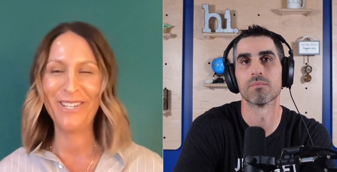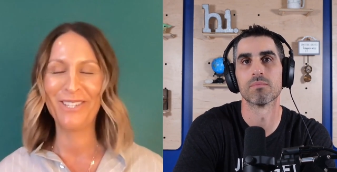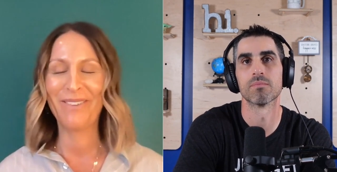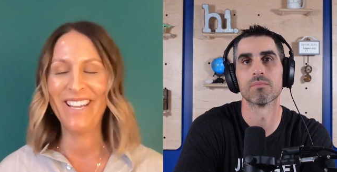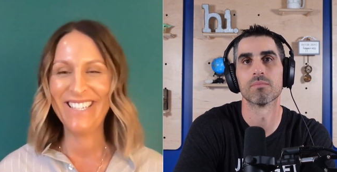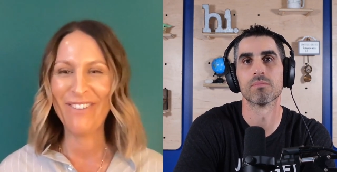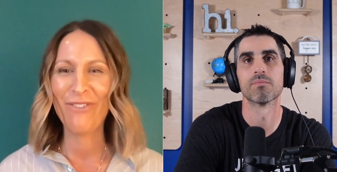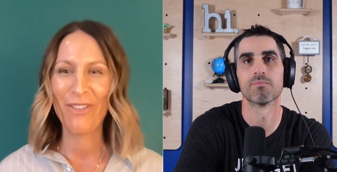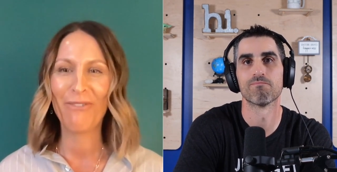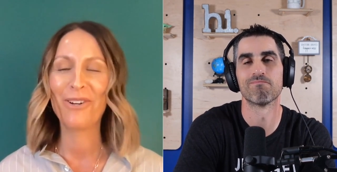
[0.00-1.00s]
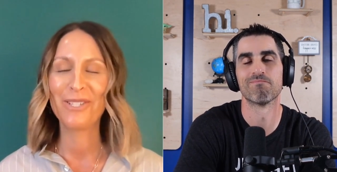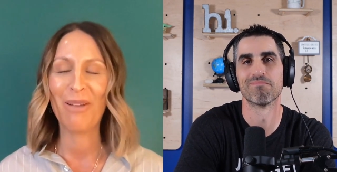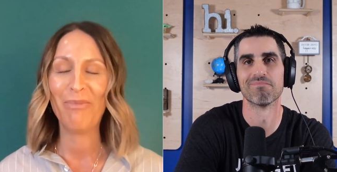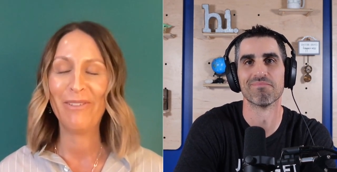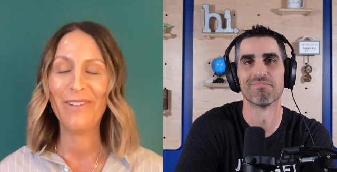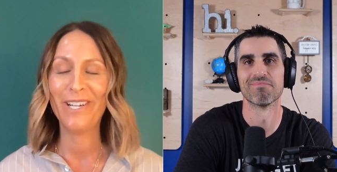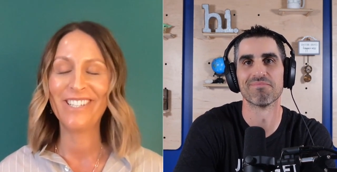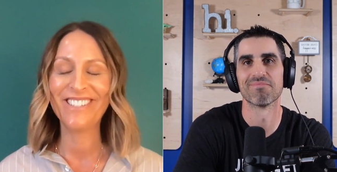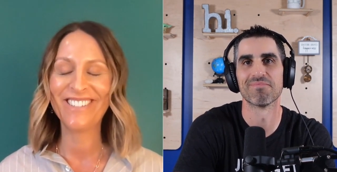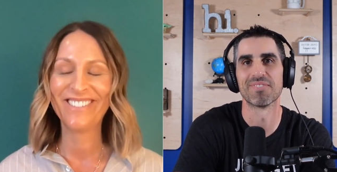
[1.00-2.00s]
Speaker 1: which is what I did for the first couple of
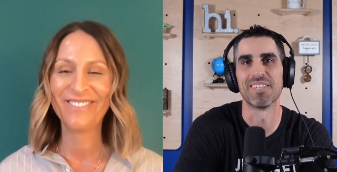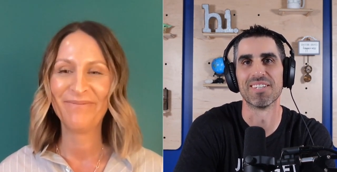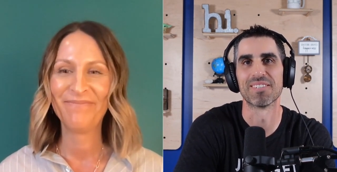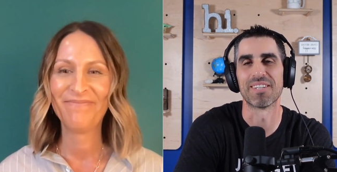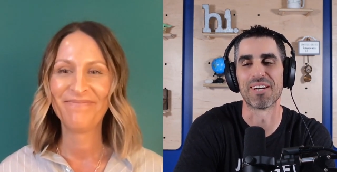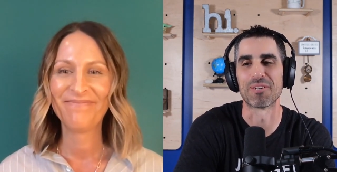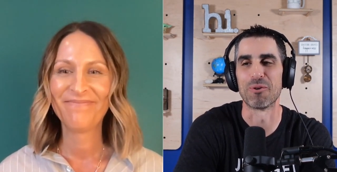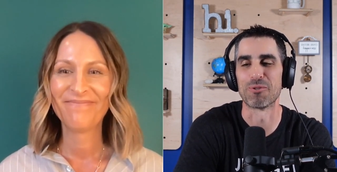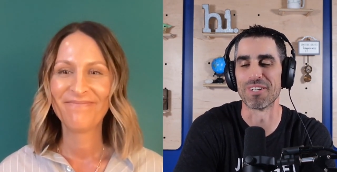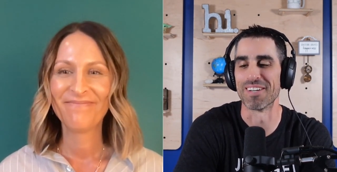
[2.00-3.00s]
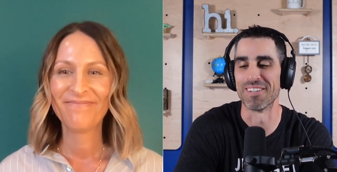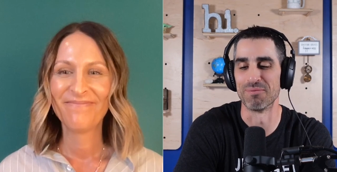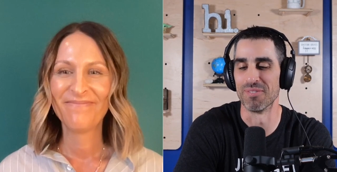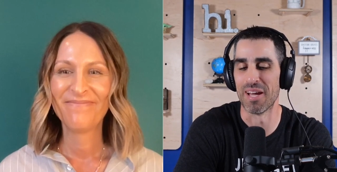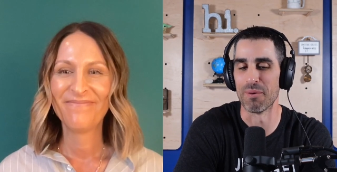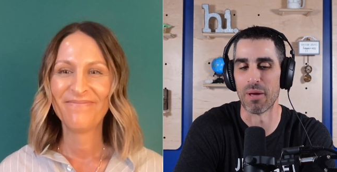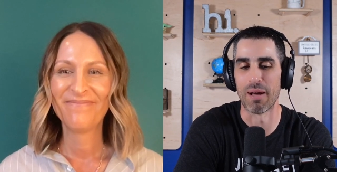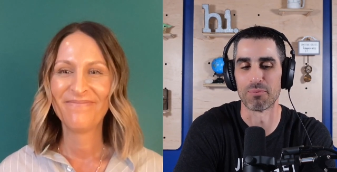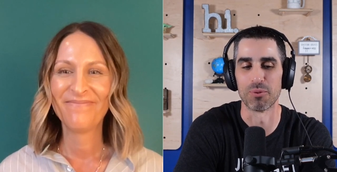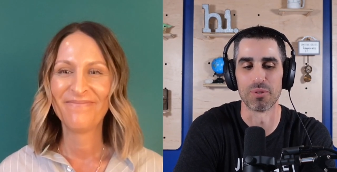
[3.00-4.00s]
years. Yeah,
Speaker 2: yeah, coaching uh,
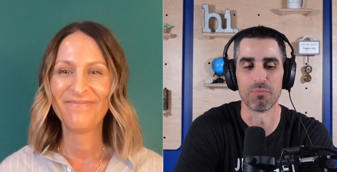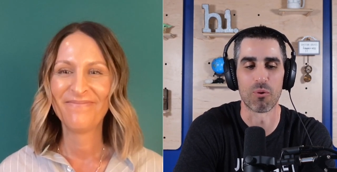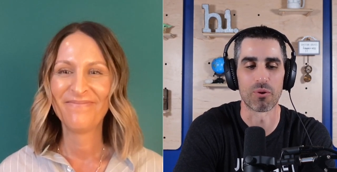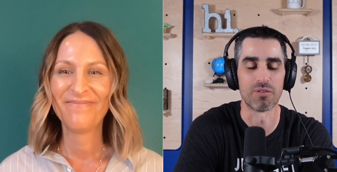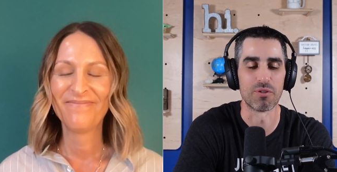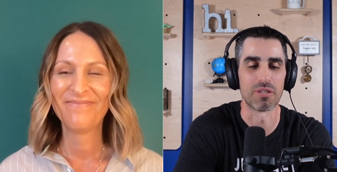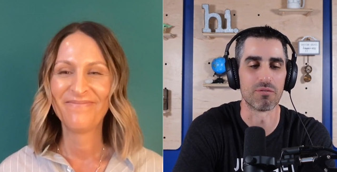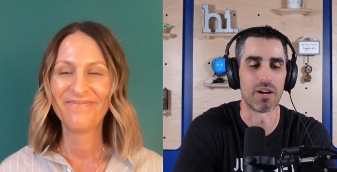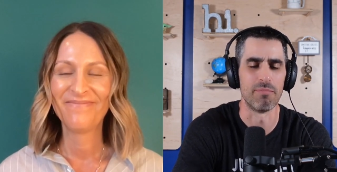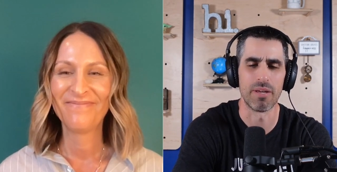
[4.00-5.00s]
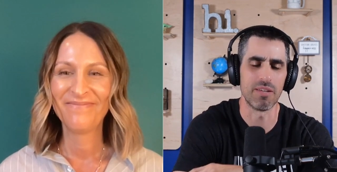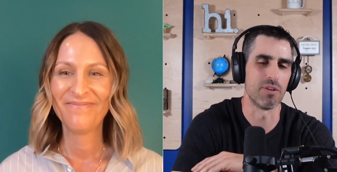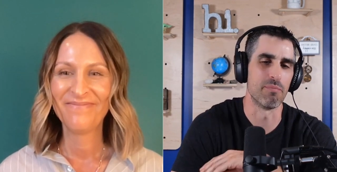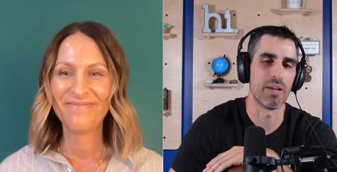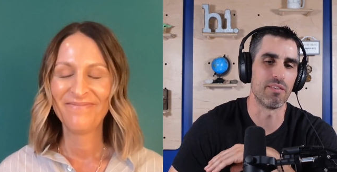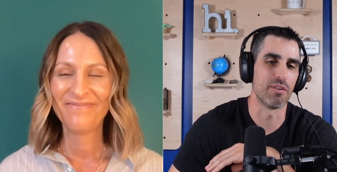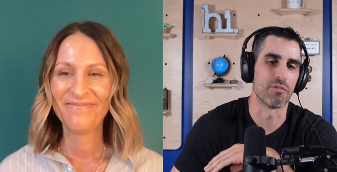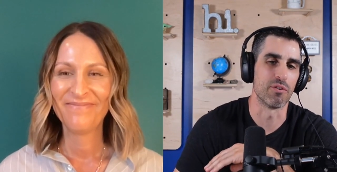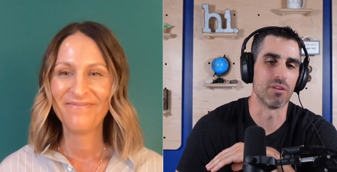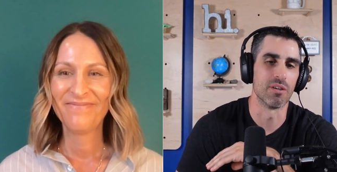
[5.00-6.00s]
absolutely important if you can find even even
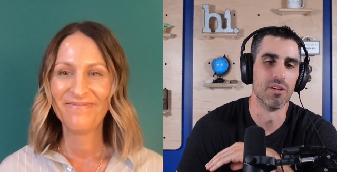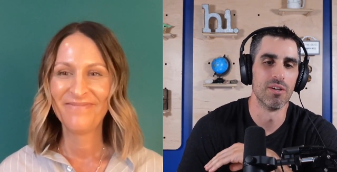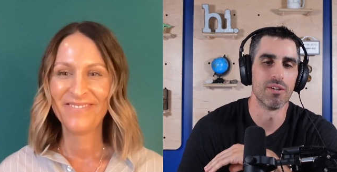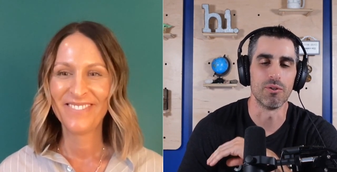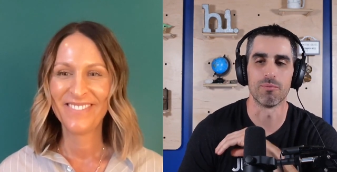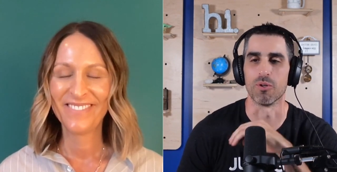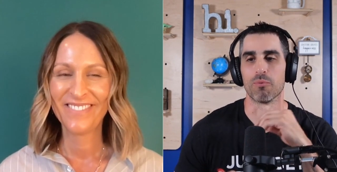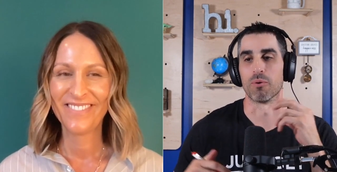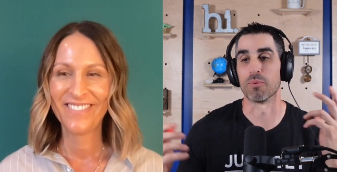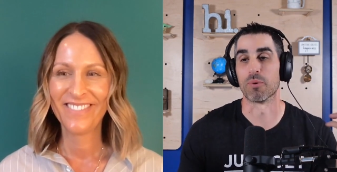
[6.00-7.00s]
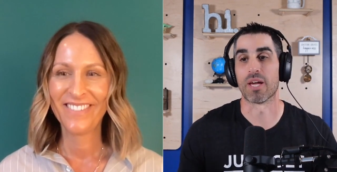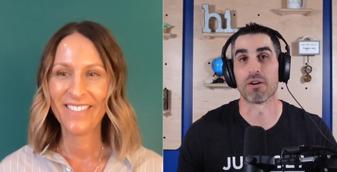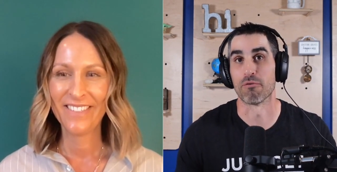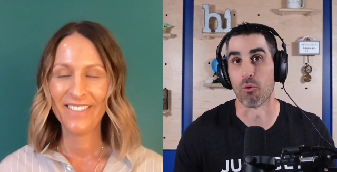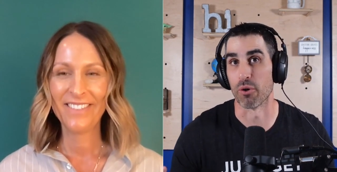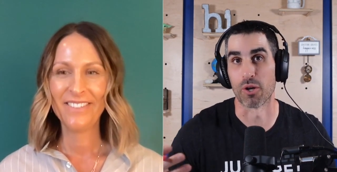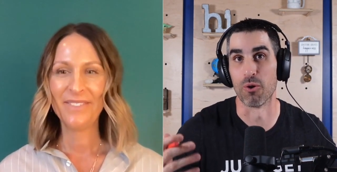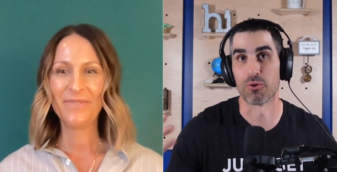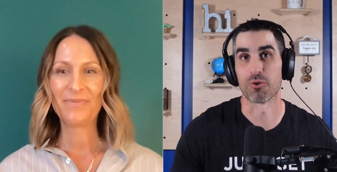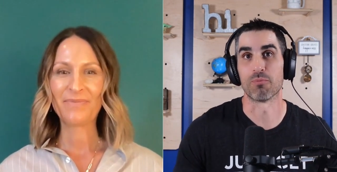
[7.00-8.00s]
if you you know some people can't afford a
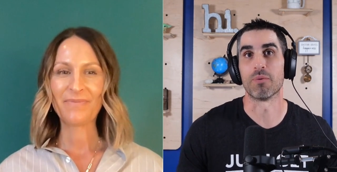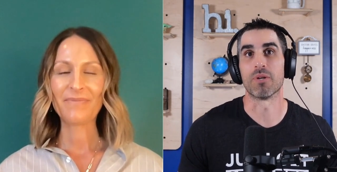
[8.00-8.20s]
coach or maybe